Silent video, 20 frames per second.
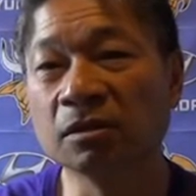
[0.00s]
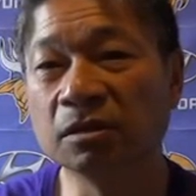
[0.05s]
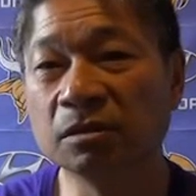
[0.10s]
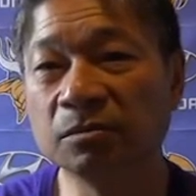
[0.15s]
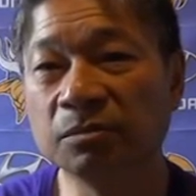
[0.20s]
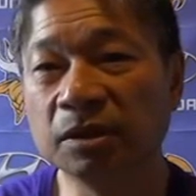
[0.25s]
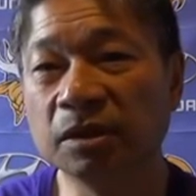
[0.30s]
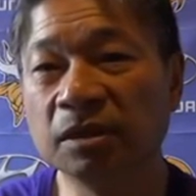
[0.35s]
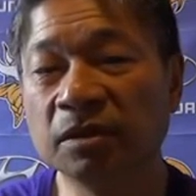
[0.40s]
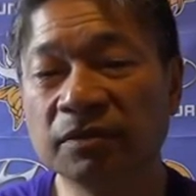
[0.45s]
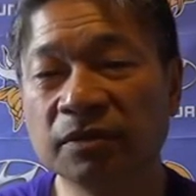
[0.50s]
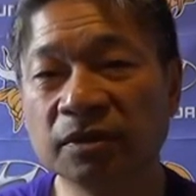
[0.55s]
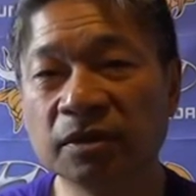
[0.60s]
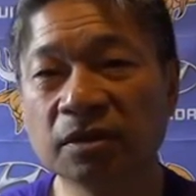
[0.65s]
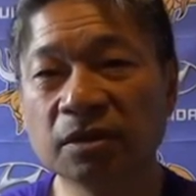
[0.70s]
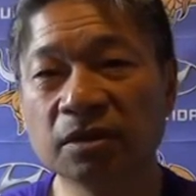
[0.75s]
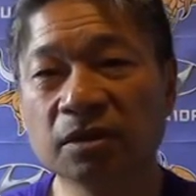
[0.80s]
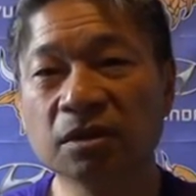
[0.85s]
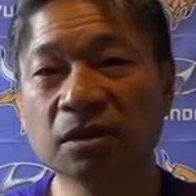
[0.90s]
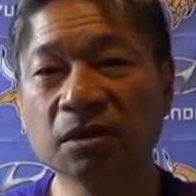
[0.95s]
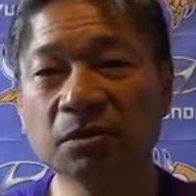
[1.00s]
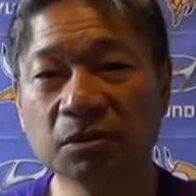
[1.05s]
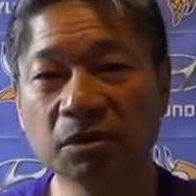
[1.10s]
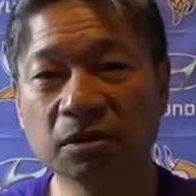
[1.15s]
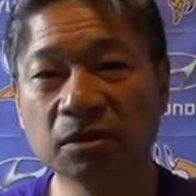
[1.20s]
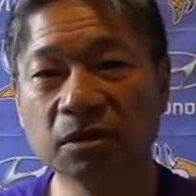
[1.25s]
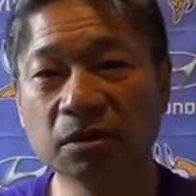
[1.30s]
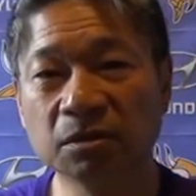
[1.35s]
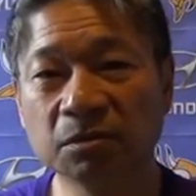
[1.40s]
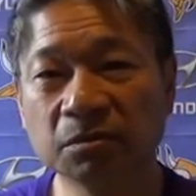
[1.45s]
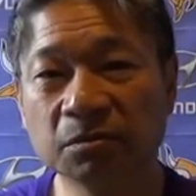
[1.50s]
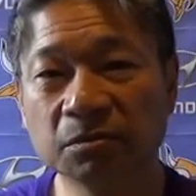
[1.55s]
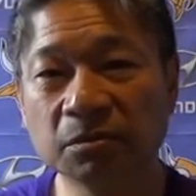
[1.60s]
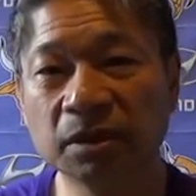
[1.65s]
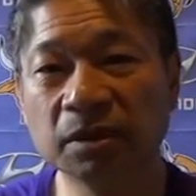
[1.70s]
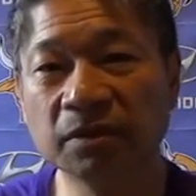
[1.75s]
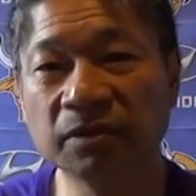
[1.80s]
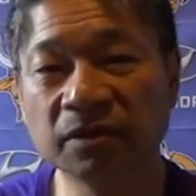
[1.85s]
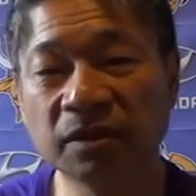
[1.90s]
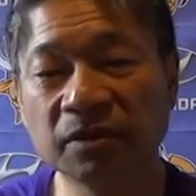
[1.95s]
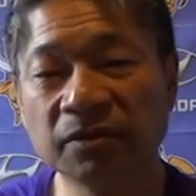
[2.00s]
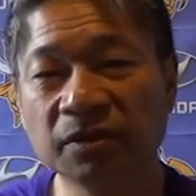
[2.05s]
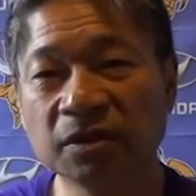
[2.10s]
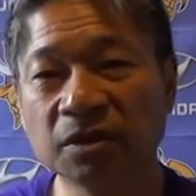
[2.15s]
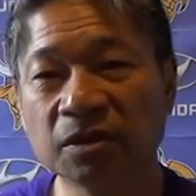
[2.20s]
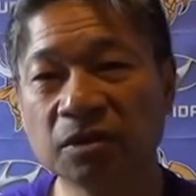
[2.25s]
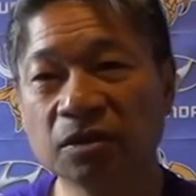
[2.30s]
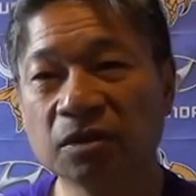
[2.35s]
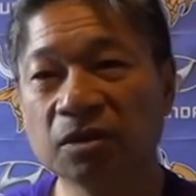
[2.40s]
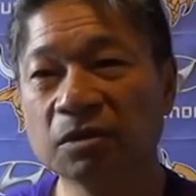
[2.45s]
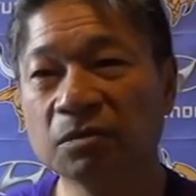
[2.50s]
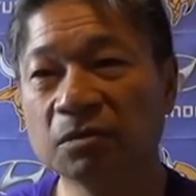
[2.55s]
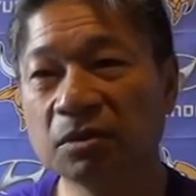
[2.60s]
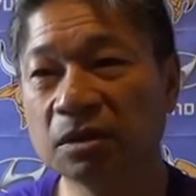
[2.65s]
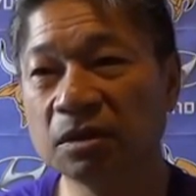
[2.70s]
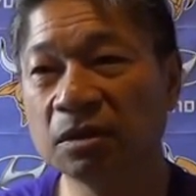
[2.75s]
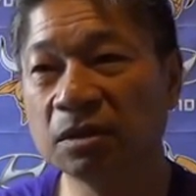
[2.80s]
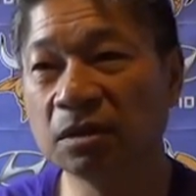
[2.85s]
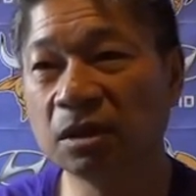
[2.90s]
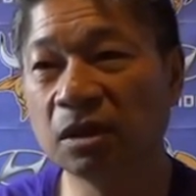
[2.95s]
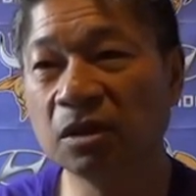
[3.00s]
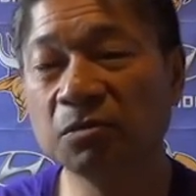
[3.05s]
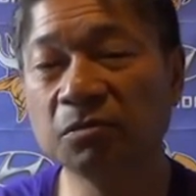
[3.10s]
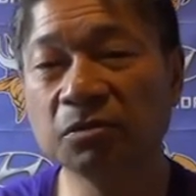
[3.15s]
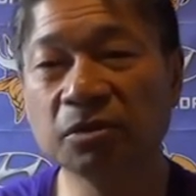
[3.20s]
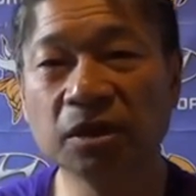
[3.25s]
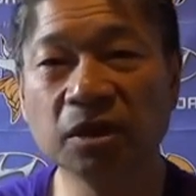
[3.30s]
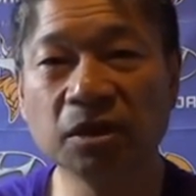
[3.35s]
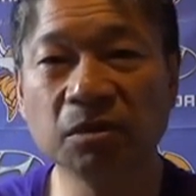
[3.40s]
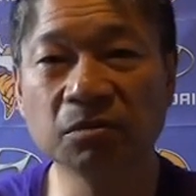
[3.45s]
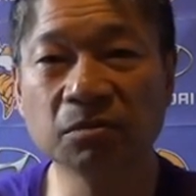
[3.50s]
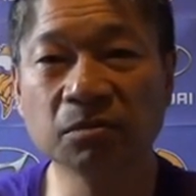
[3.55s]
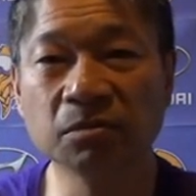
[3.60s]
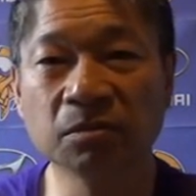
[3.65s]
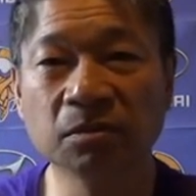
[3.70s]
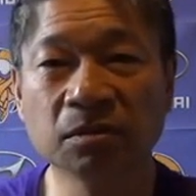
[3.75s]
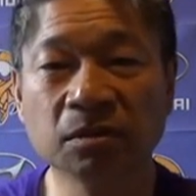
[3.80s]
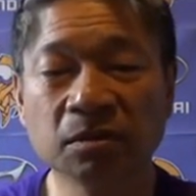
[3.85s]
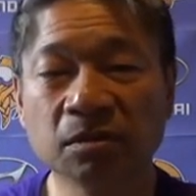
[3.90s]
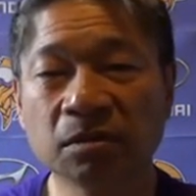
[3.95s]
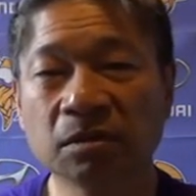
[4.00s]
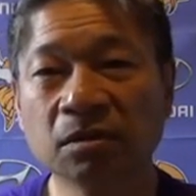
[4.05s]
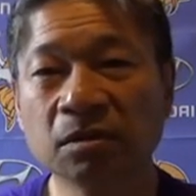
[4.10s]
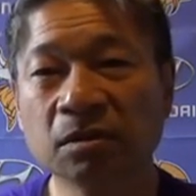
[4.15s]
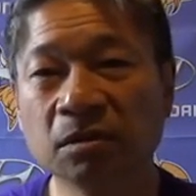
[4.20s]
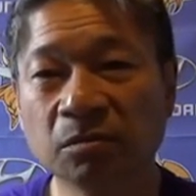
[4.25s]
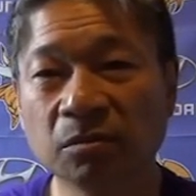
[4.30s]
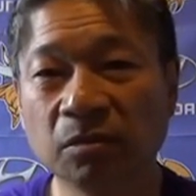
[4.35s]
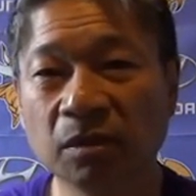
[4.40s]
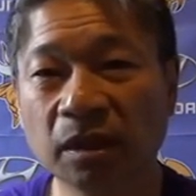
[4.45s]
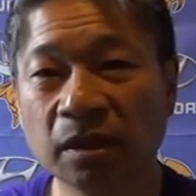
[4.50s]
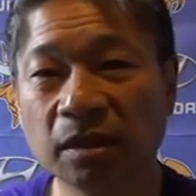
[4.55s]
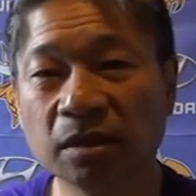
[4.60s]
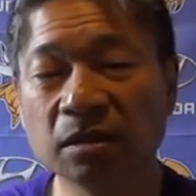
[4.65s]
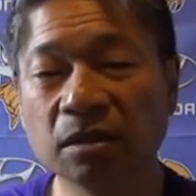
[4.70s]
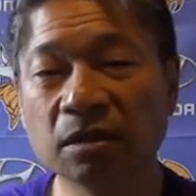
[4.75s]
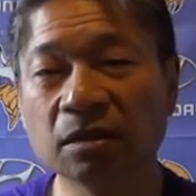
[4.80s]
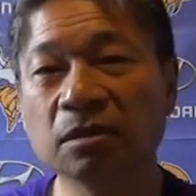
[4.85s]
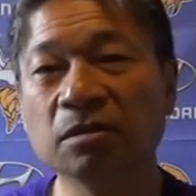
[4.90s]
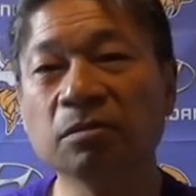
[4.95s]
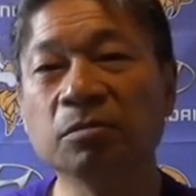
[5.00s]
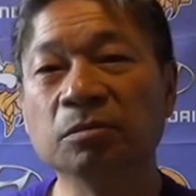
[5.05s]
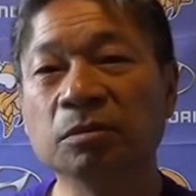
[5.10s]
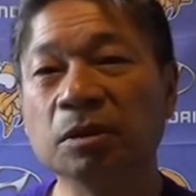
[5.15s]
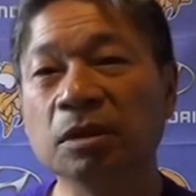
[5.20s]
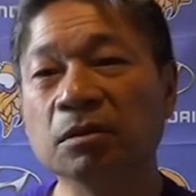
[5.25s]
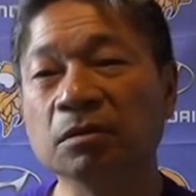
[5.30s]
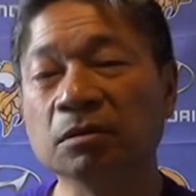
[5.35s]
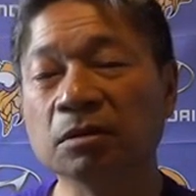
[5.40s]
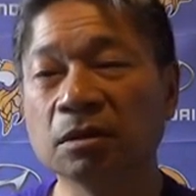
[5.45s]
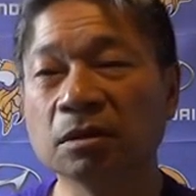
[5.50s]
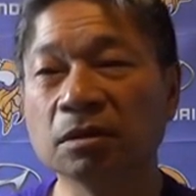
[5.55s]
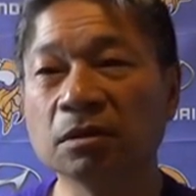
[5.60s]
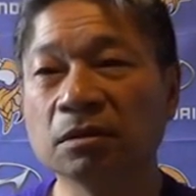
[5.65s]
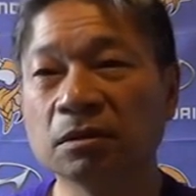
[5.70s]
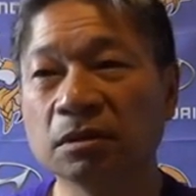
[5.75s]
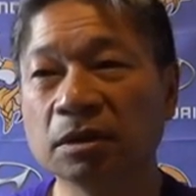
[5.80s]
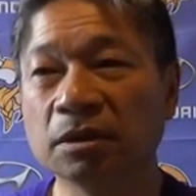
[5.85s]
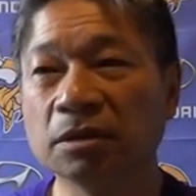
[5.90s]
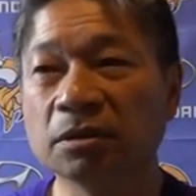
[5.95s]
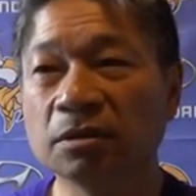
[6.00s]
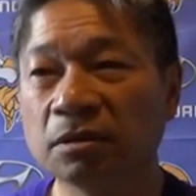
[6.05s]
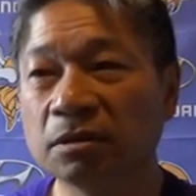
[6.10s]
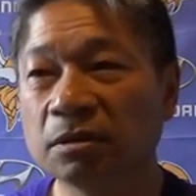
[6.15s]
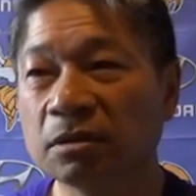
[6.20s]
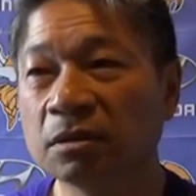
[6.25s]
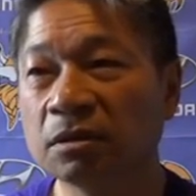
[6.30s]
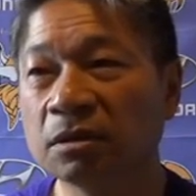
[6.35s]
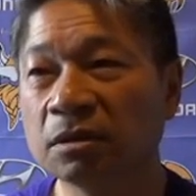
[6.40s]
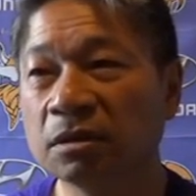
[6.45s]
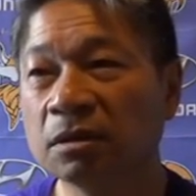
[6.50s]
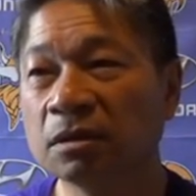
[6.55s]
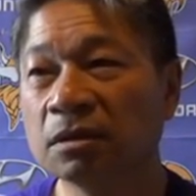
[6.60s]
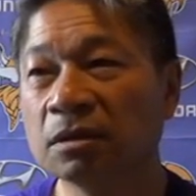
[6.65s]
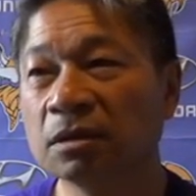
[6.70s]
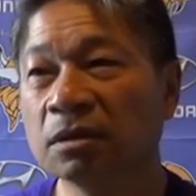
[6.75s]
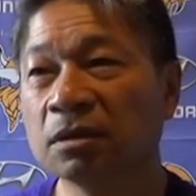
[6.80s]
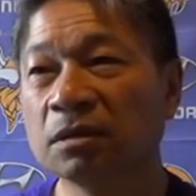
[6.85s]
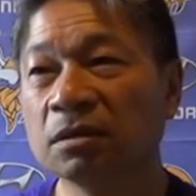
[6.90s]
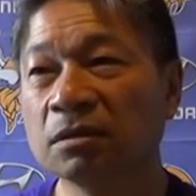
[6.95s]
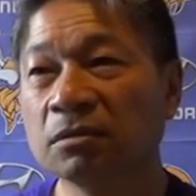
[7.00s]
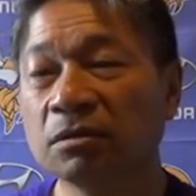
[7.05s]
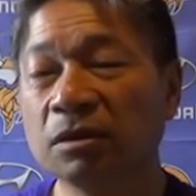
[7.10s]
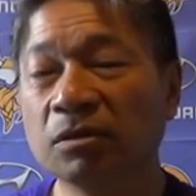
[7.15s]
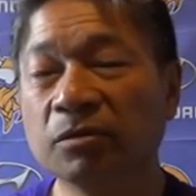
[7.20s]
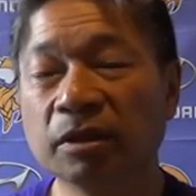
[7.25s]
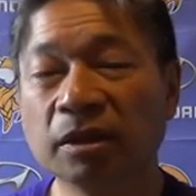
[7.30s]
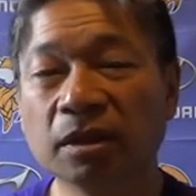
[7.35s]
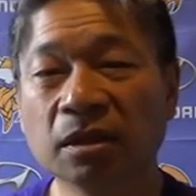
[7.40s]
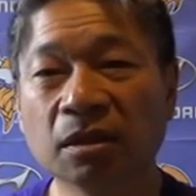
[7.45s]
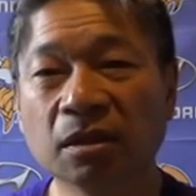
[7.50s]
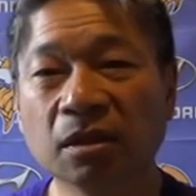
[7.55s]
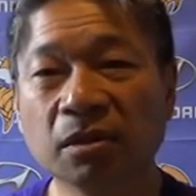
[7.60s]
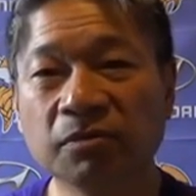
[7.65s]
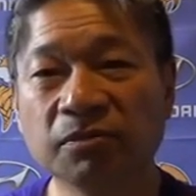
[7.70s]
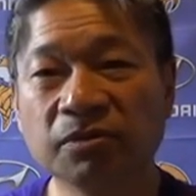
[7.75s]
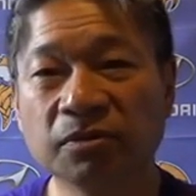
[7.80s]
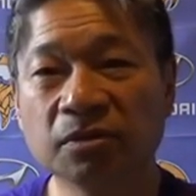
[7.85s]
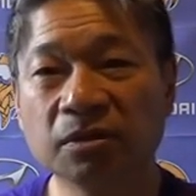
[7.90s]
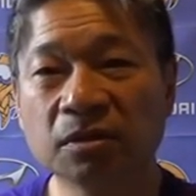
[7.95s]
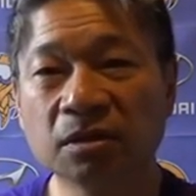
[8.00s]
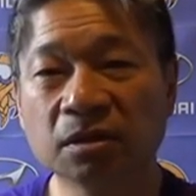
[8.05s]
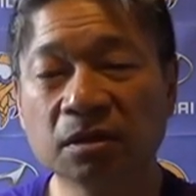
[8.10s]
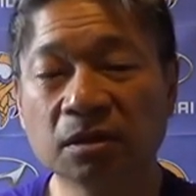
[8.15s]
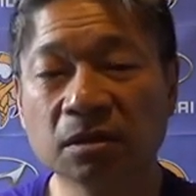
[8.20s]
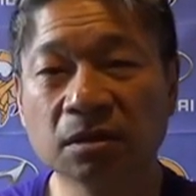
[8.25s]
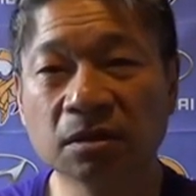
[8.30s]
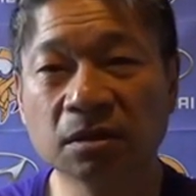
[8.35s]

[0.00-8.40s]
could be the first time, try and be for the first time the home team plays in the Super Bowl. So that's what we can hope for.